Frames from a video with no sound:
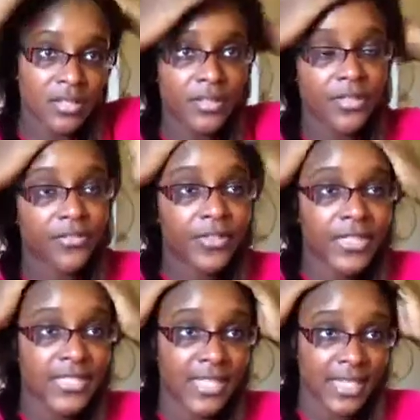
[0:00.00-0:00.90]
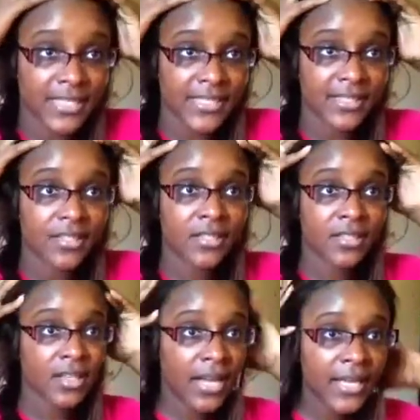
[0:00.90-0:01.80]
the front is nice.
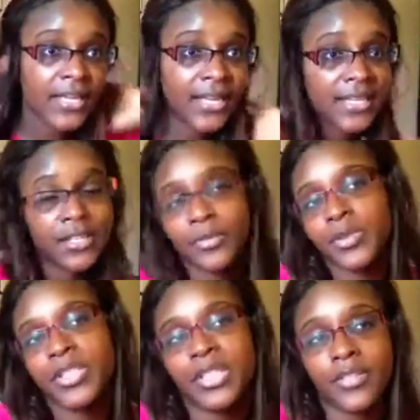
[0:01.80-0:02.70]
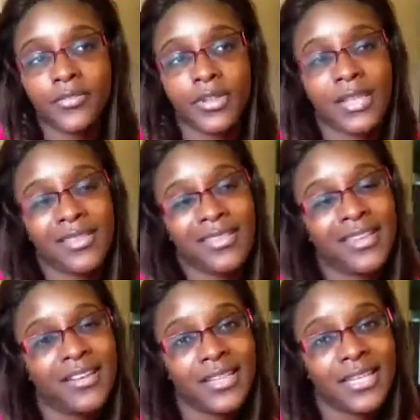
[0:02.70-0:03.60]
I can appreciate the front. I think the
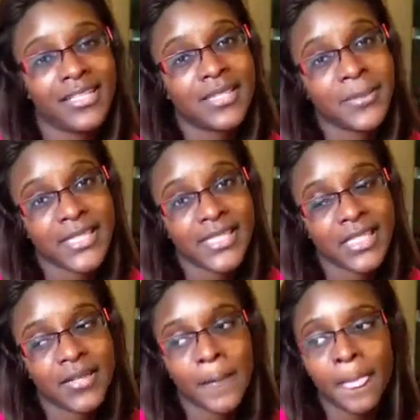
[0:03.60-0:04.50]
hairline is amazing.